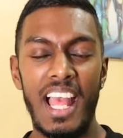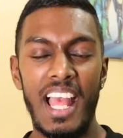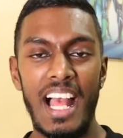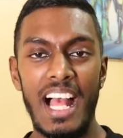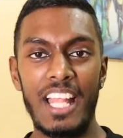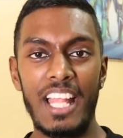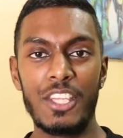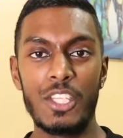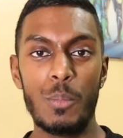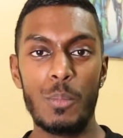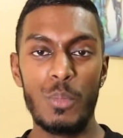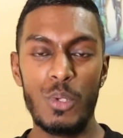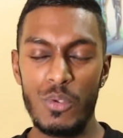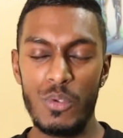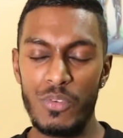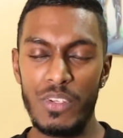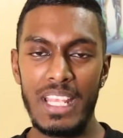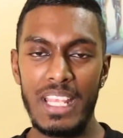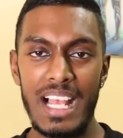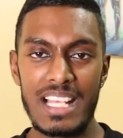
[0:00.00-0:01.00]
And the
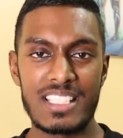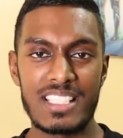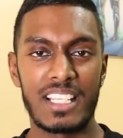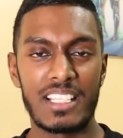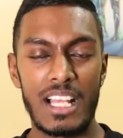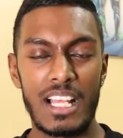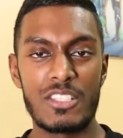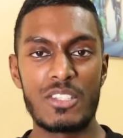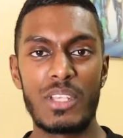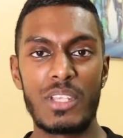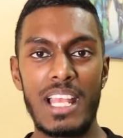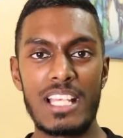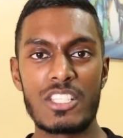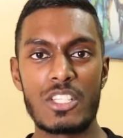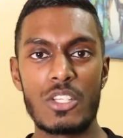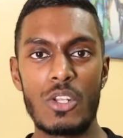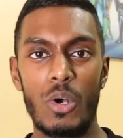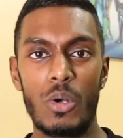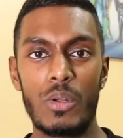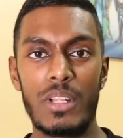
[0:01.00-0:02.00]
movie, as you guys
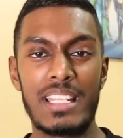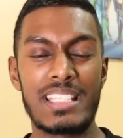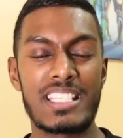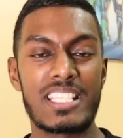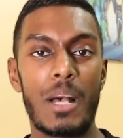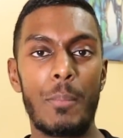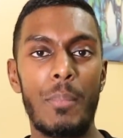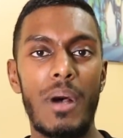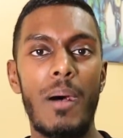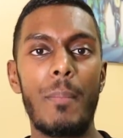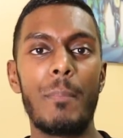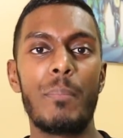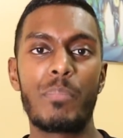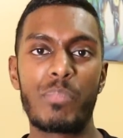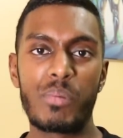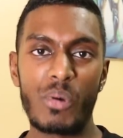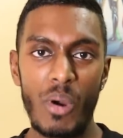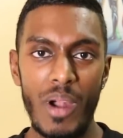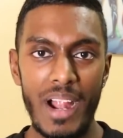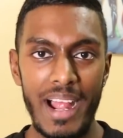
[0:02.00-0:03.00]
know, is about
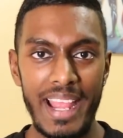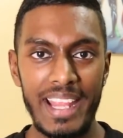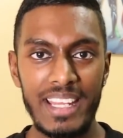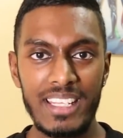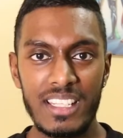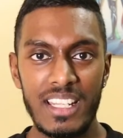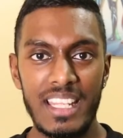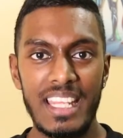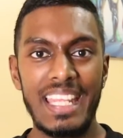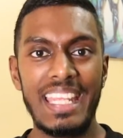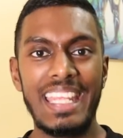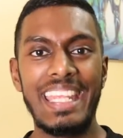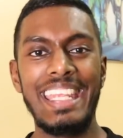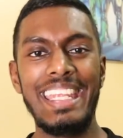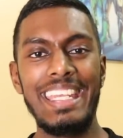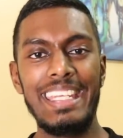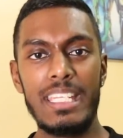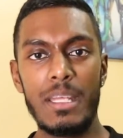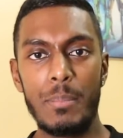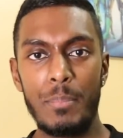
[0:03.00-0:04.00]
pride,
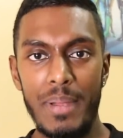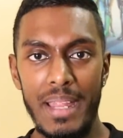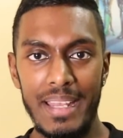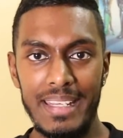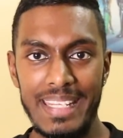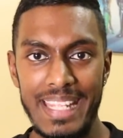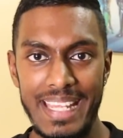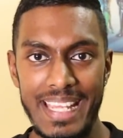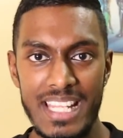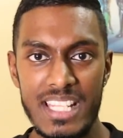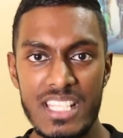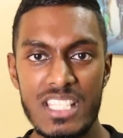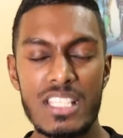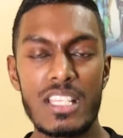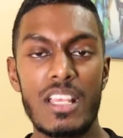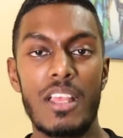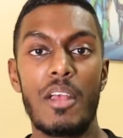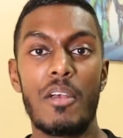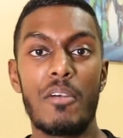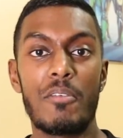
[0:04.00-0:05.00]

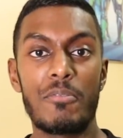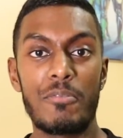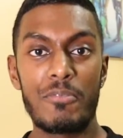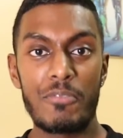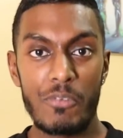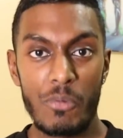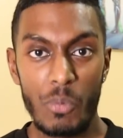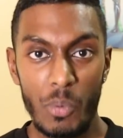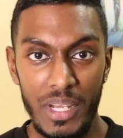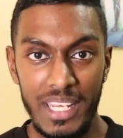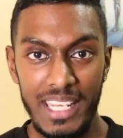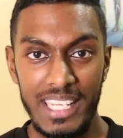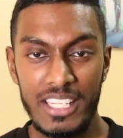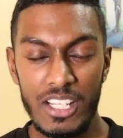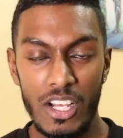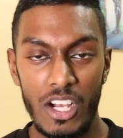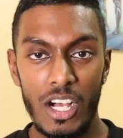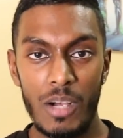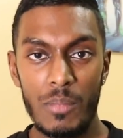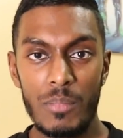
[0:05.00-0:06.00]
independence,
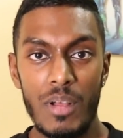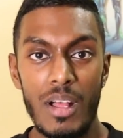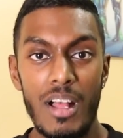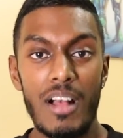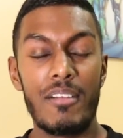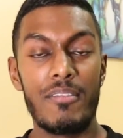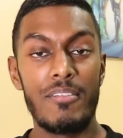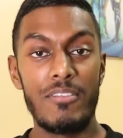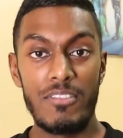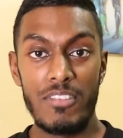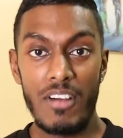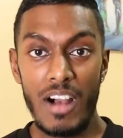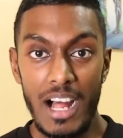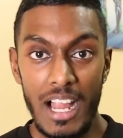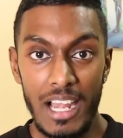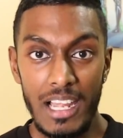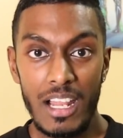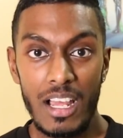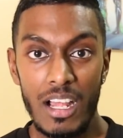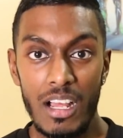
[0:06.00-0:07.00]
freedom,
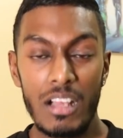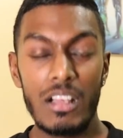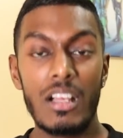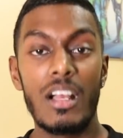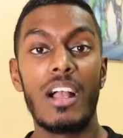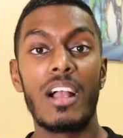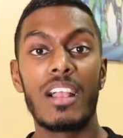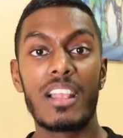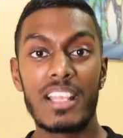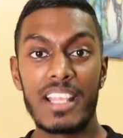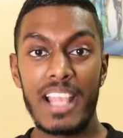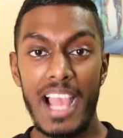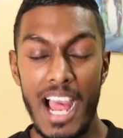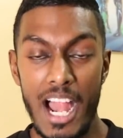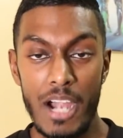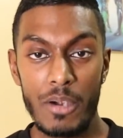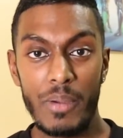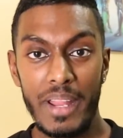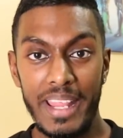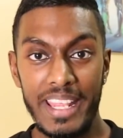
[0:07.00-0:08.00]
valor,
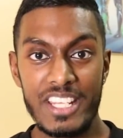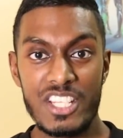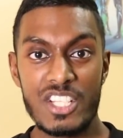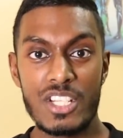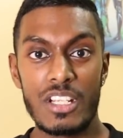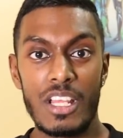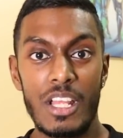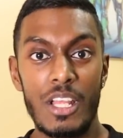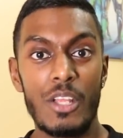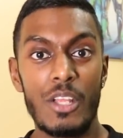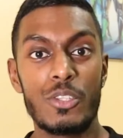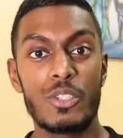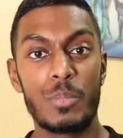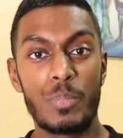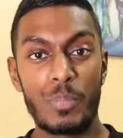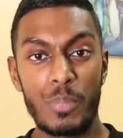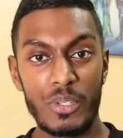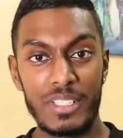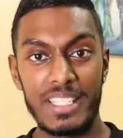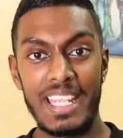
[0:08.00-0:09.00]
courage, to
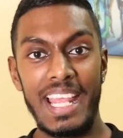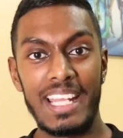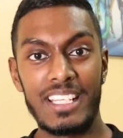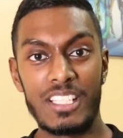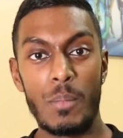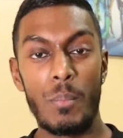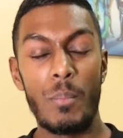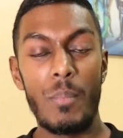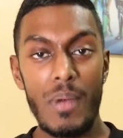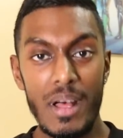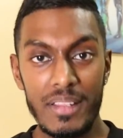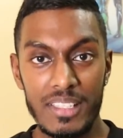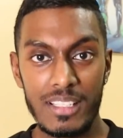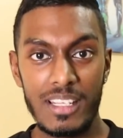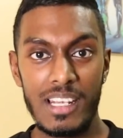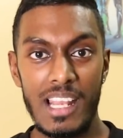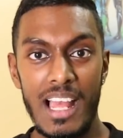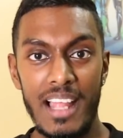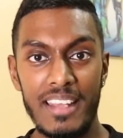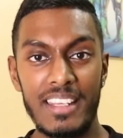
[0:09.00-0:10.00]
protect the
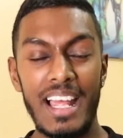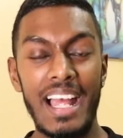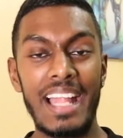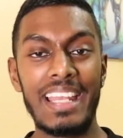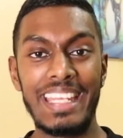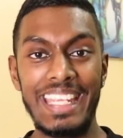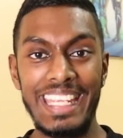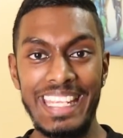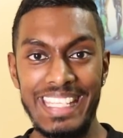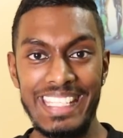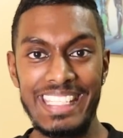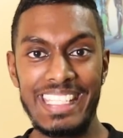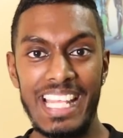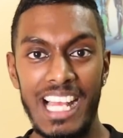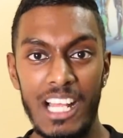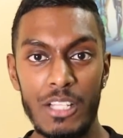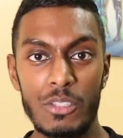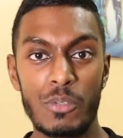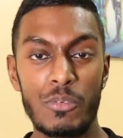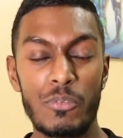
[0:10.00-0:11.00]
motherland and
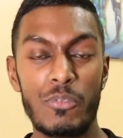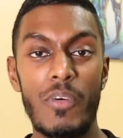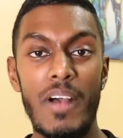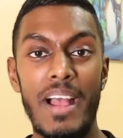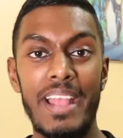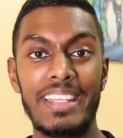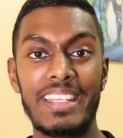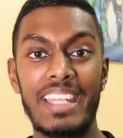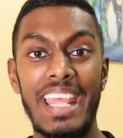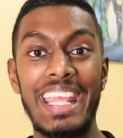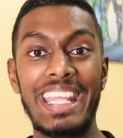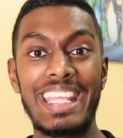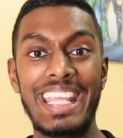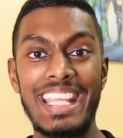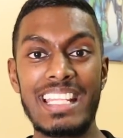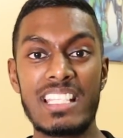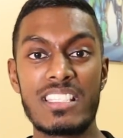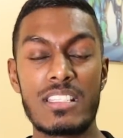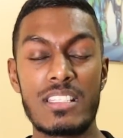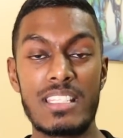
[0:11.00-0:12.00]
India, to fight
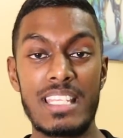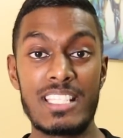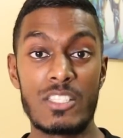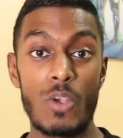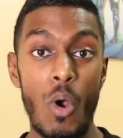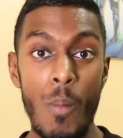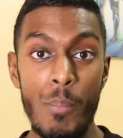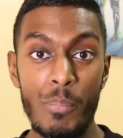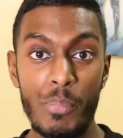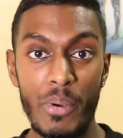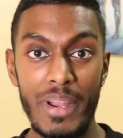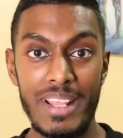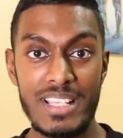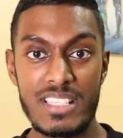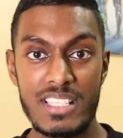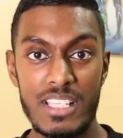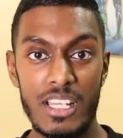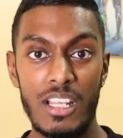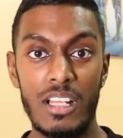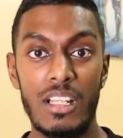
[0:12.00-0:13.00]
against this
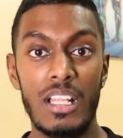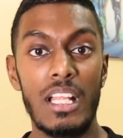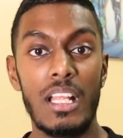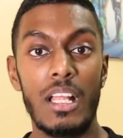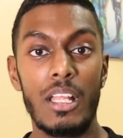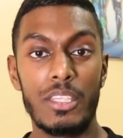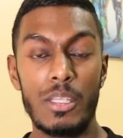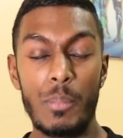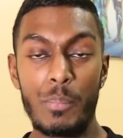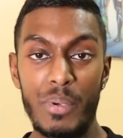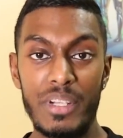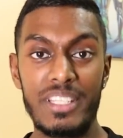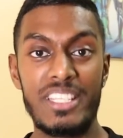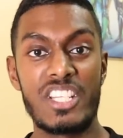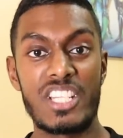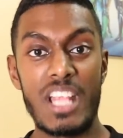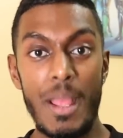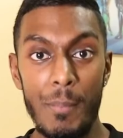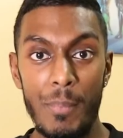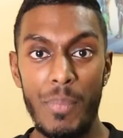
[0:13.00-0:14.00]
oppressor, the
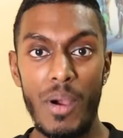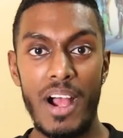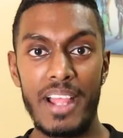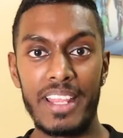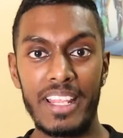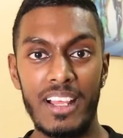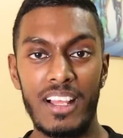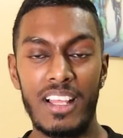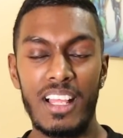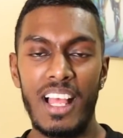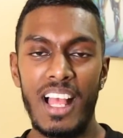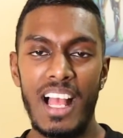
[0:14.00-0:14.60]
British Empire.